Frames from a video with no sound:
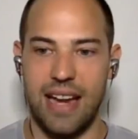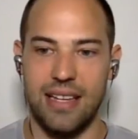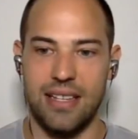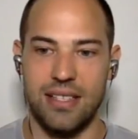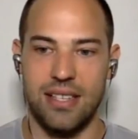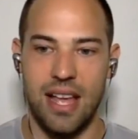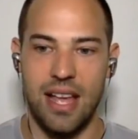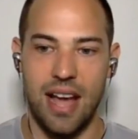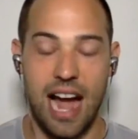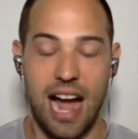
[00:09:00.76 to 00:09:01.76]
that is
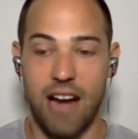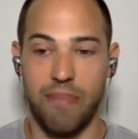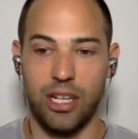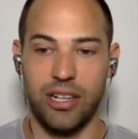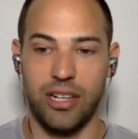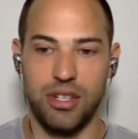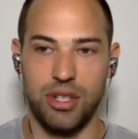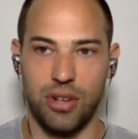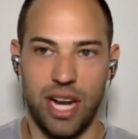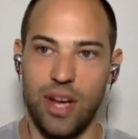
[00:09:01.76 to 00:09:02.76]
a higher barrier to
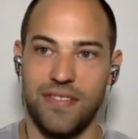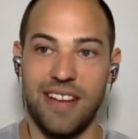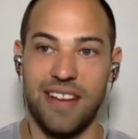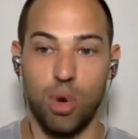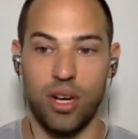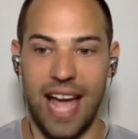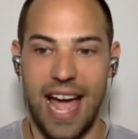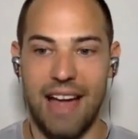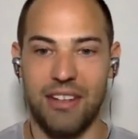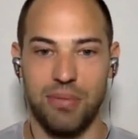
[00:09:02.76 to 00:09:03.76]
entry, right? You have to have more
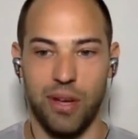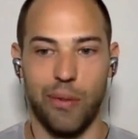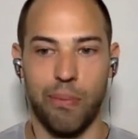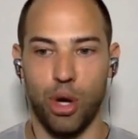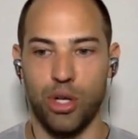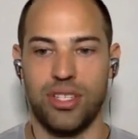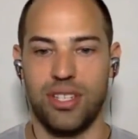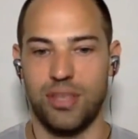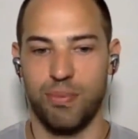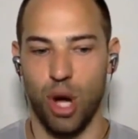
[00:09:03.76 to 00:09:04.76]
cash to be able to
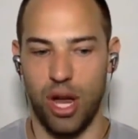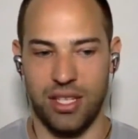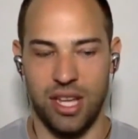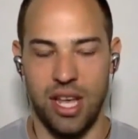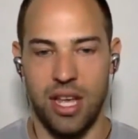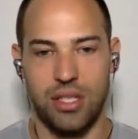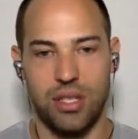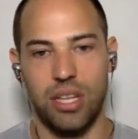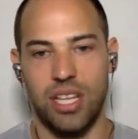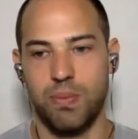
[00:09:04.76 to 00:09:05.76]
purchase these products.
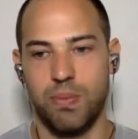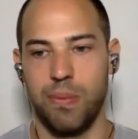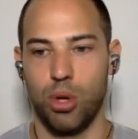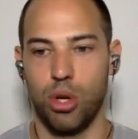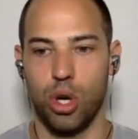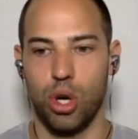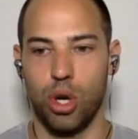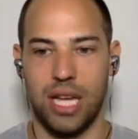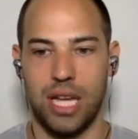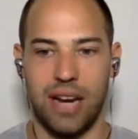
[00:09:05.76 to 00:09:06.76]
So less people
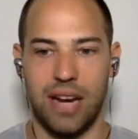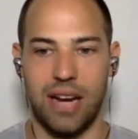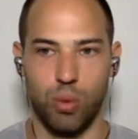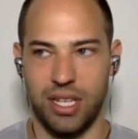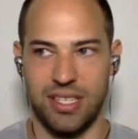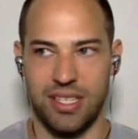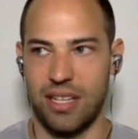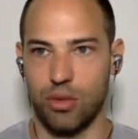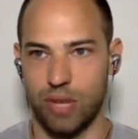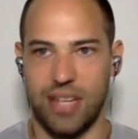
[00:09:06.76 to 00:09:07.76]
are kind of willing to
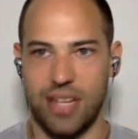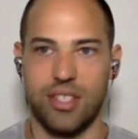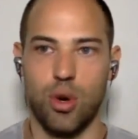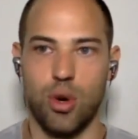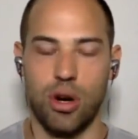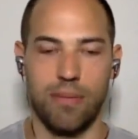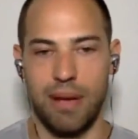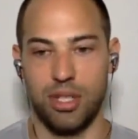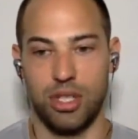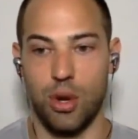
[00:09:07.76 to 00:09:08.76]
take the risk, or
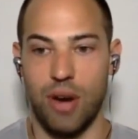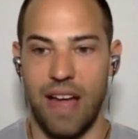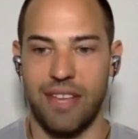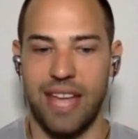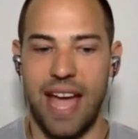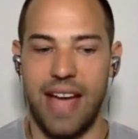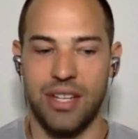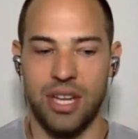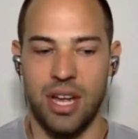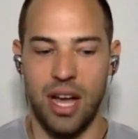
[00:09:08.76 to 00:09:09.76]
maybe just don't have the
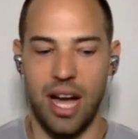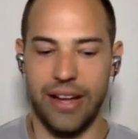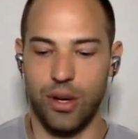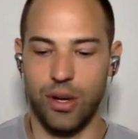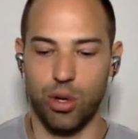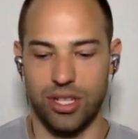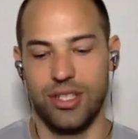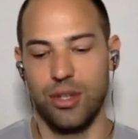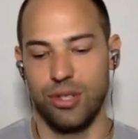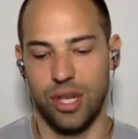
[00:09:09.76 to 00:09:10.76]
cash in order
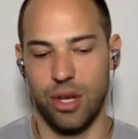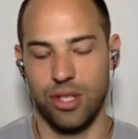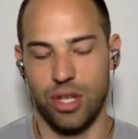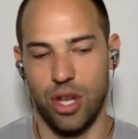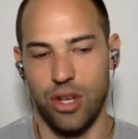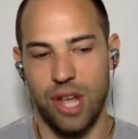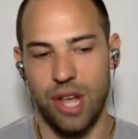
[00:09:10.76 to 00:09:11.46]
to do so. So